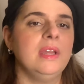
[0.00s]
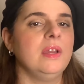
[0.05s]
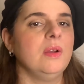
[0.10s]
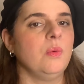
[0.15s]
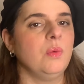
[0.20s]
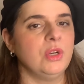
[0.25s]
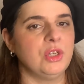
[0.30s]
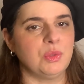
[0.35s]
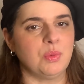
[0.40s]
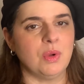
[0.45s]

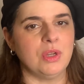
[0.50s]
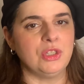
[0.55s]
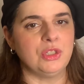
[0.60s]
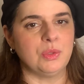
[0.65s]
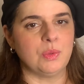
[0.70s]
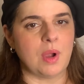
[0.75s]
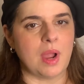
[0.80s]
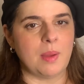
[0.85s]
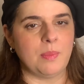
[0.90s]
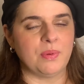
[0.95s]
Which one
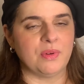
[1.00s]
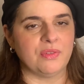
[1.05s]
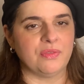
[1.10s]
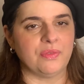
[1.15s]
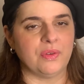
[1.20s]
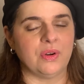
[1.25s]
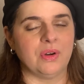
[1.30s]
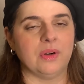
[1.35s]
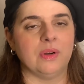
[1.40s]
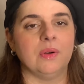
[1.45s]
do I
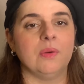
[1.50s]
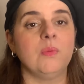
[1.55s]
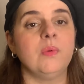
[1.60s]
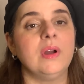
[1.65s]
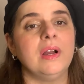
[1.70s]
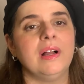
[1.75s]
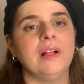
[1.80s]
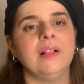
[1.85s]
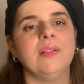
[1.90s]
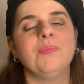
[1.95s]
prefer?
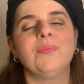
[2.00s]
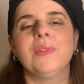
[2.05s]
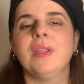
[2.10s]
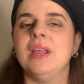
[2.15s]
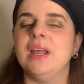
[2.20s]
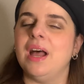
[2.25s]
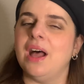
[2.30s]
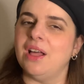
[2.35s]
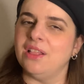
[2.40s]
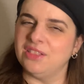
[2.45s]
Well,
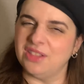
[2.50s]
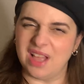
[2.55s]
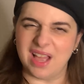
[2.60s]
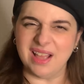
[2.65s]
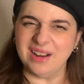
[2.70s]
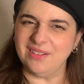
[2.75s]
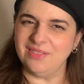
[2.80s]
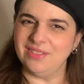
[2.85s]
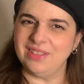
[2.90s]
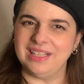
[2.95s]
a lot
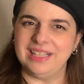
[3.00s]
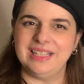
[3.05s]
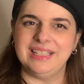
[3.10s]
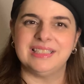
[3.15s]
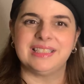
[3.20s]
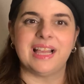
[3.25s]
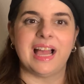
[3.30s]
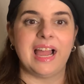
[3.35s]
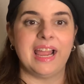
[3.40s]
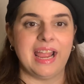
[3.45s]
of
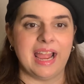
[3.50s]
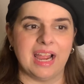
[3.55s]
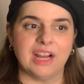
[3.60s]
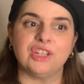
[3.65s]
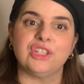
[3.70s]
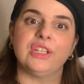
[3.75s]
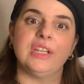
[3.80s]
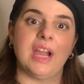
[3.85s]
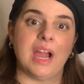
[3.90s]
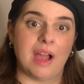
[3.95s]
these I
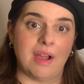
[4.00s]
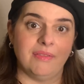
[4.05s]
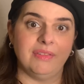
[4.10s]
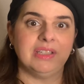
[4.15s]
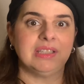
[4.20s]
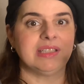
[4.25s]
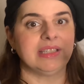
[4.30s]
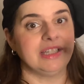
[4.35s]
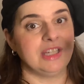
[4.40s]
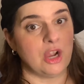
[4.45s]
actually
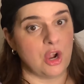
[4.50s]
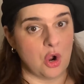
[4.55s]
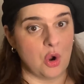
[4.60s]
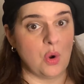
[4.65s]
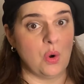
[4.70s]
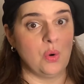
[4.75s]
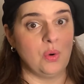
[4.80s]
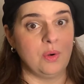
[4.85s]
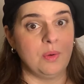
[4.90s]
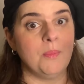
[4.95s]
obviously
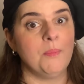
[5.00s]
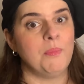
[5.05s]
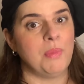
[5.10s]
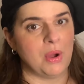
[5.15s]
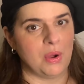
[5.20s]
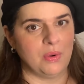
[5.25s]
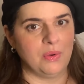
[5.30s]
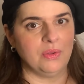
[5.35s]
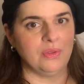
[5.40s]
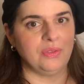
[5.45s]
own
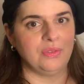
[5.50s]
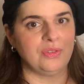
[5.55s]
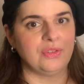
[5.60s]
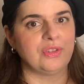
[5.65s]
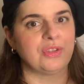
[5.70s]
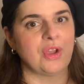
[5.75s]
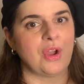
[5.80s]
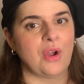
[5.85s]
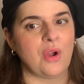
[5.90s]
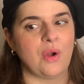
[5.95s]
both.
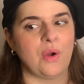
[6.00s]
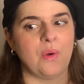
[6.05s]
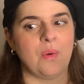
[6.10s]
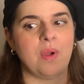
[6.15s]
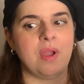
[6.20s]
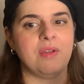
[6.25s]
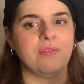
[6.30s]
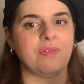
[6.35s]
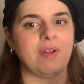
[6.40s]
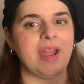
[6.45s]
So
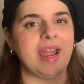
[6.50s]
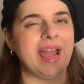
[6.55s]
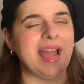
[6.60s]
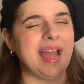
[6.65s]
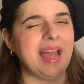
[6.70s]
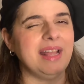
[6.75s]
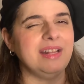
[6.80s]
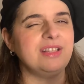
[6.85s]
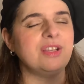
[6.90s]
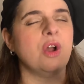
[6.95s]
if I
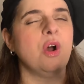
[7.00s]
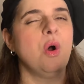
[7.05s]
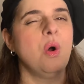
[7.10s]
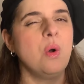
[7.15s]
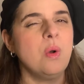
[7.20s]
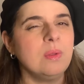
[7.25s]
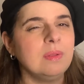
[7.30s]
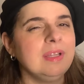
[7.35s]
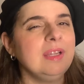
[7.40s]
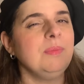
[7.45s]
had to
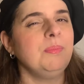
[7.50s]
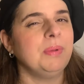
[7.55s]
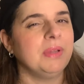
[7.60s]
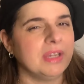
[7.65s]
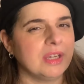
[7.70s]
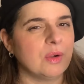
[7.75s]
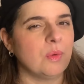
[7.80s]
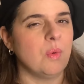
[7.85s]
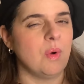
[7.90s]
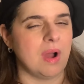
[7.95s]
only
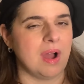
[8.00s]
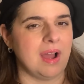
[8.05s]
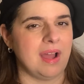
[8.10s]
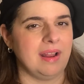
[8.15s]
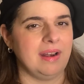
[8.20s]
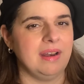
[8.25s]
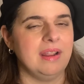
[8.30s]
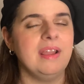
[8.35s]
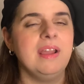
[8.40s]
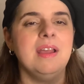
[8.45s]
pick
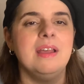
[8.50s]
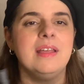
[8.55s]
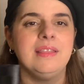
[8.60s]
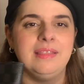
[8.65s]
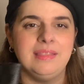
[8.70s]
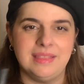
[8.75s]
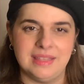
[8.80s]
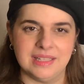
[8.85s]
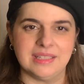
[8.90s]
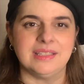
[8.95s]
one,
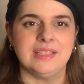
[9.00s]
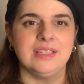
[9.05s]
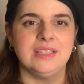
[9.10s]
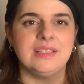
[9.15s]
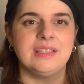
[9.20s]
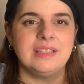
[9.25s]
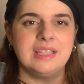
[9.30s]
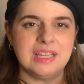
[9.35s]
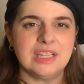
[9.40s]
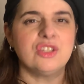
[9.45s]
these
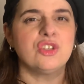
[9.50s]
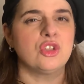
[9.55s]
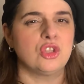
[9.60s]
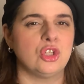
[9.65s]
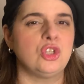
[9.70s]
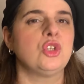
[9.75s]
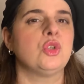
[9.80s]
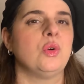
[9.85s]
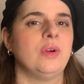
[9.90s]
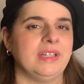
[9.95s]
are the
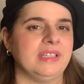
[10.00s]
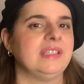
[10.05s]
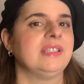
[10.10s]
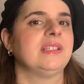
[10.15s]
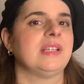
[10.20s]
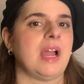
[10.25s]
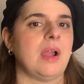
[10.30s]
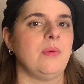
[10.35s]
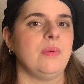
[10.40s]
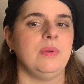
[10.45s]
choices
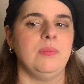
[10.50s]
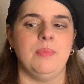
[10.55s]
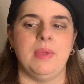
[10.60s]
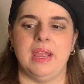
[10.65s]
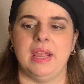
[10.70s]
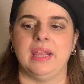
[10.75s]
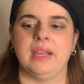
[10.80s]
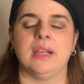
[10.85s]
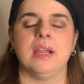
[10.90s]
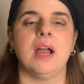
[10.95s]
I would
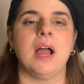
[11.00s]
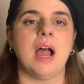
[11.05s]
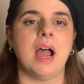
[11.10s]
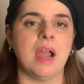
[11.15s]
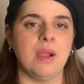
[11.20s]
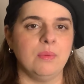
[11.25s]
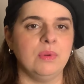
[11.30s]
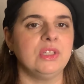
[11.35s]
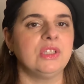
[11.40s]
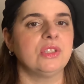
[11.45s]
make.
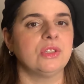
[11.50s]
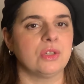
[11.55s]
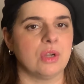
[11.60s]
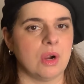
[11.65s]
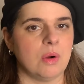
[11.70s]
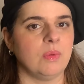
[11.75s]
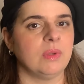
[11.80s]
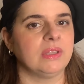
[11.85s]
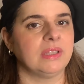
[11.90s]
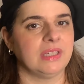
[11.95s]
I would
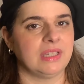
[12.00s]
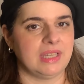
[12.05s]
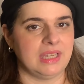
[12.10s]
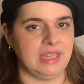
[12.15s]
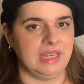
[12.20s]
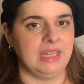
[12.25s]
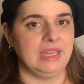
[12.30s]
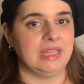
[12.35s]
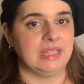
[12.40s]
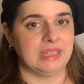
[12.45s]
start with the
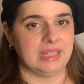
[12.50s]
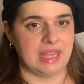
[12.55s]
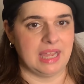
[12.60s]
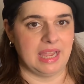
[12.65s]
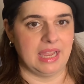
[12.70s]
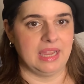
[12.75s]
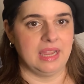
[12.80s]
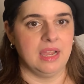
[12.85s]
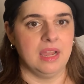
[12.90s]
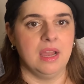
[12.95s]
key
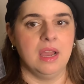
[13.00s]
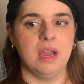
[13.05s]
clay.